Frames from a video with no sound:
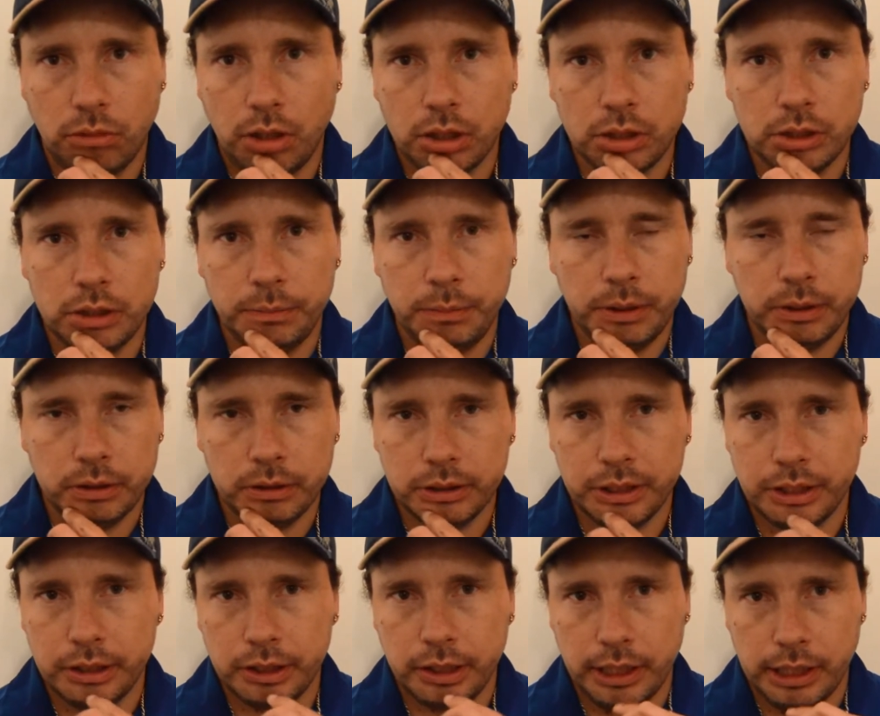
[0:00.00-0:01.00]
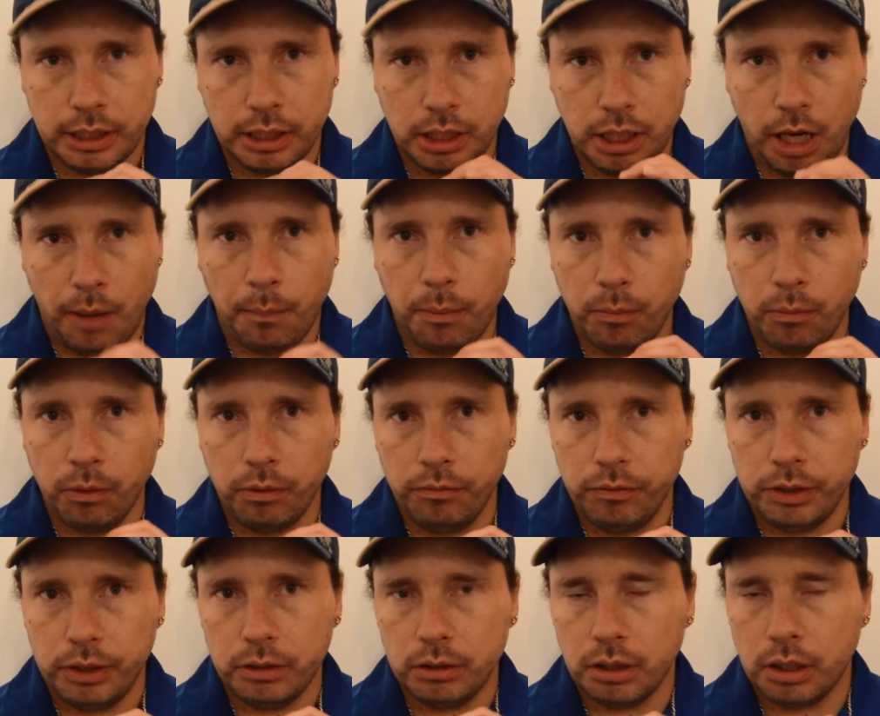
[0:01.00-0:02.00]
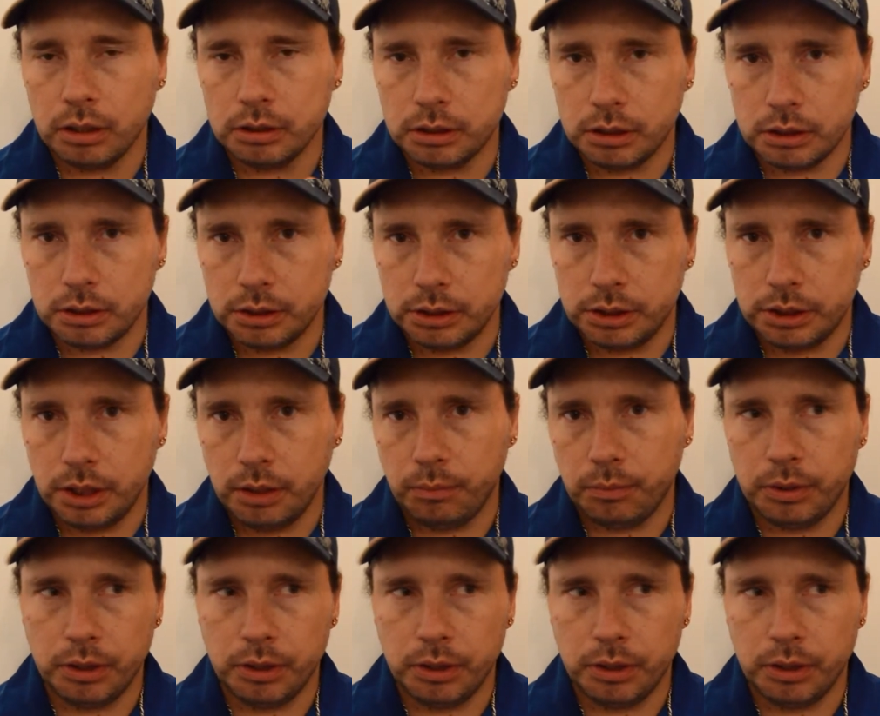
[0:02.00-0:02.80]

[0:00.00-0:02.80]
going to be able to get a couple more video logs on this chip,